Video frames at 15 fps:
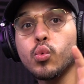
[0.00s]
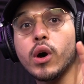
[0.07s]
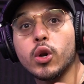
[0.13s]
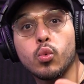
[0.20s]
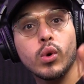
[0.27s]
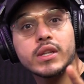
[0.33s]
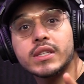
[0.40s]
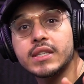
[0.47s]

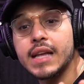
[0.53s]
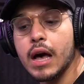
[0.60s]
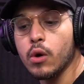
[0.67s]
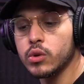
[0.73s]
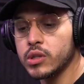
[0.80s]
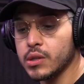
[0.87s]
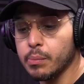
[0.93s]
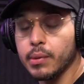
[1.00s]
want one
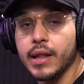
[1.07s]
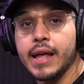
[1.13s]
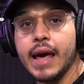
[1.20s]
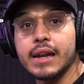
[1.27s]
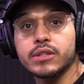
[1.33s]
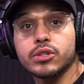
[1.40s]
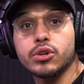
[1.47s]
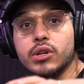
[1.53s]
sound to play
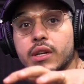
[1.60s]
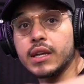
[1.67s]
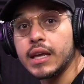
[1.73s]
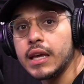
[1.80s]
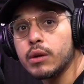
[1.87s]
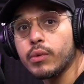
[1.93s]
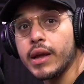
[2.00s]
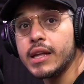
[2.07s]
at a certain
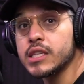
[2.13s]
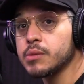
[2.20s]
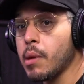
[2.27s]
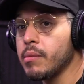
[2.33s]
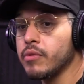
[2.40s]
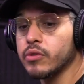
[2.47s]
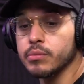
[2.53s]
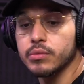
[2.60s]
key range,
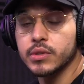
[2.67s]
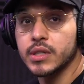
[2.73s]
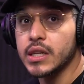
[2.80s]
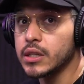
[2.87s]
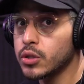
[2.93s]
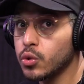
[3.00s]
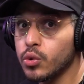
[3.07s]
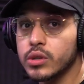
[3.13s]
maybe from
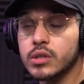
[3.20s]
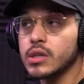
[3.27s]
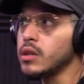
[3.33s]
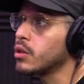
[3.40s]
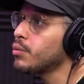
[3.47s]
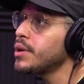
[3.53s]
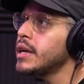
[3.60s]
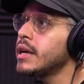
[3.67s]
C2 to
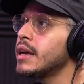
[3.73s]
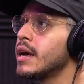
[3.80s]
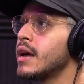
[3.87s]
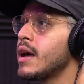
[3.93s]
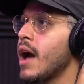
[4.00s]
C3,